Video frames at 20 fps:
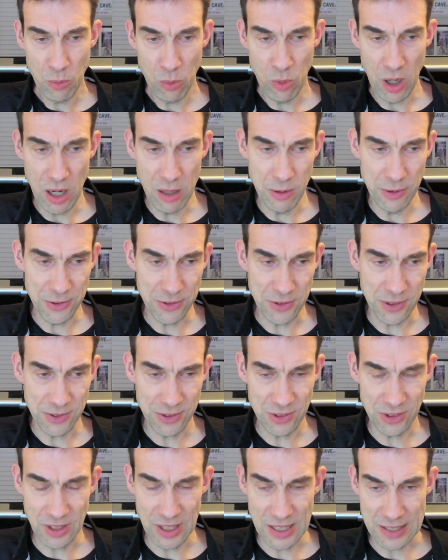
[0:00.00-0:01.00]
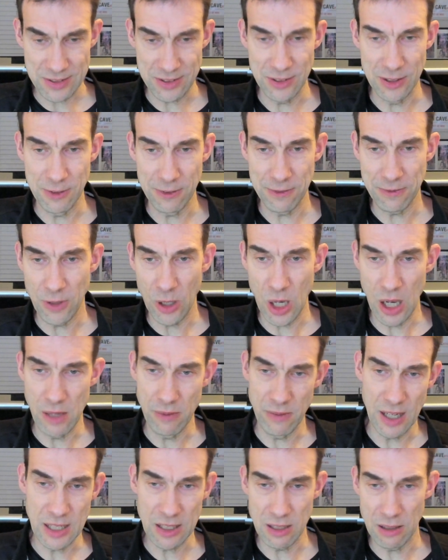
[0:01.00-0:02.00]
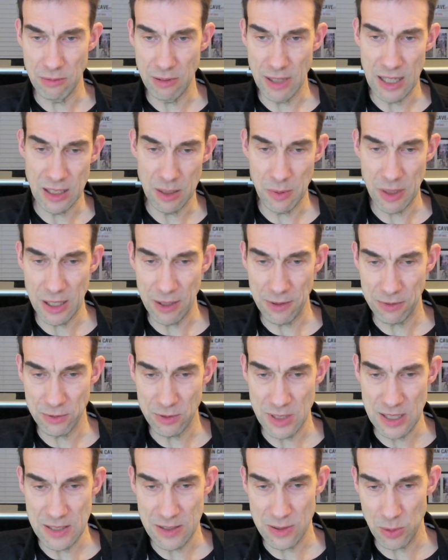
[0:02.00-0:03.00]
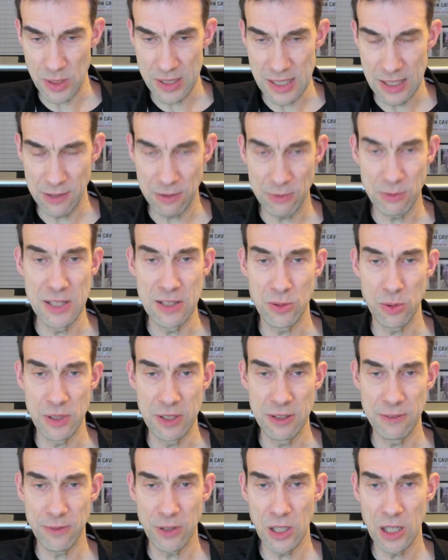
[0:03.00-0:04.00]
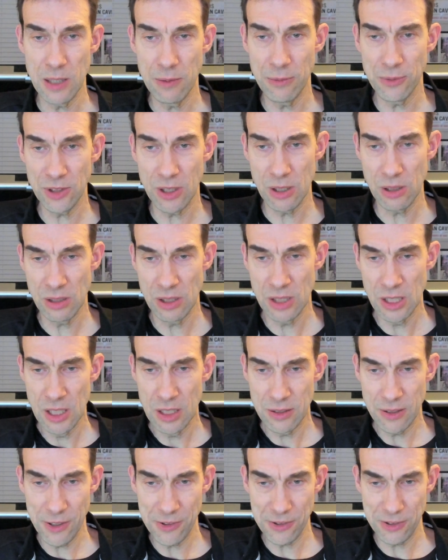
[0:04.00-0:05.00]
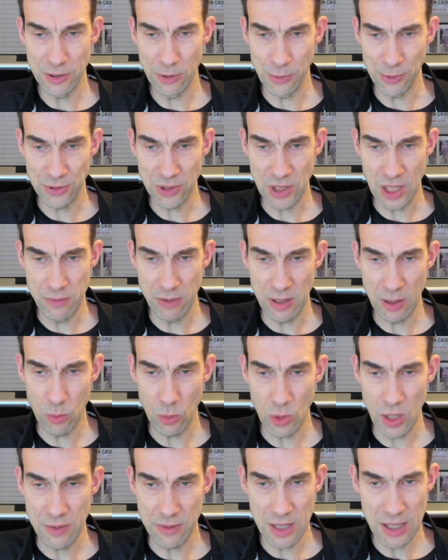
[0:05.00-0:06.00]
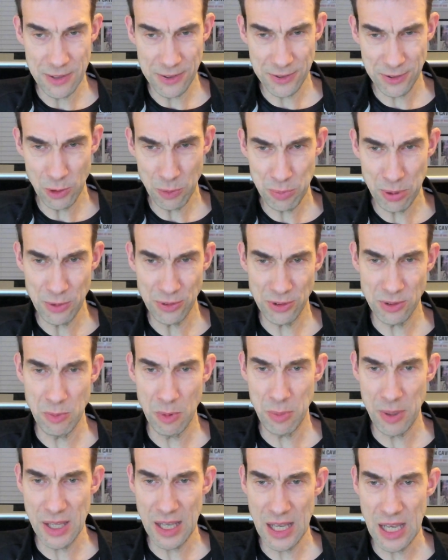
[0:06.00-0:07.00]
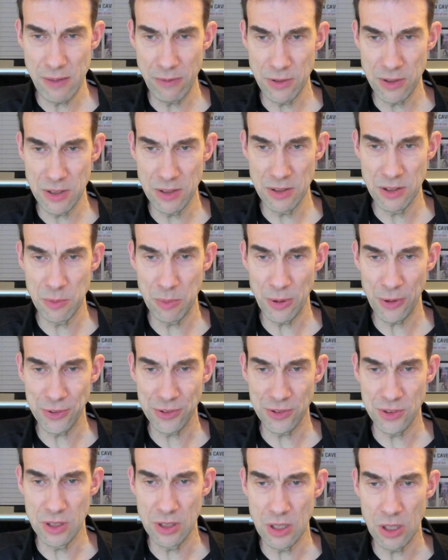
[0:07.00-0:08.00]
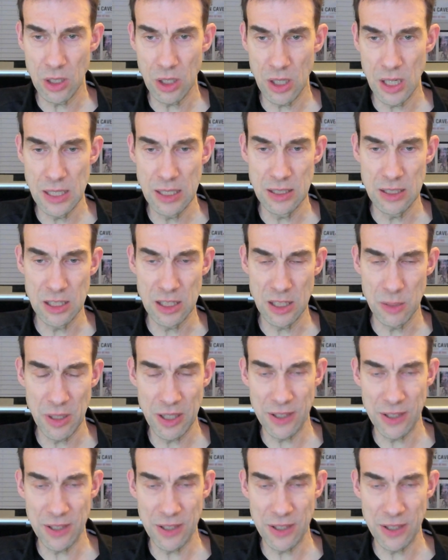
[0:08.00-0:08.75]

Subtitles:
Whereas the 6 and the 5, I had around about 320, 325. So nice little saving in weight there. It still puts them a bit heavier than the Boston 9 and the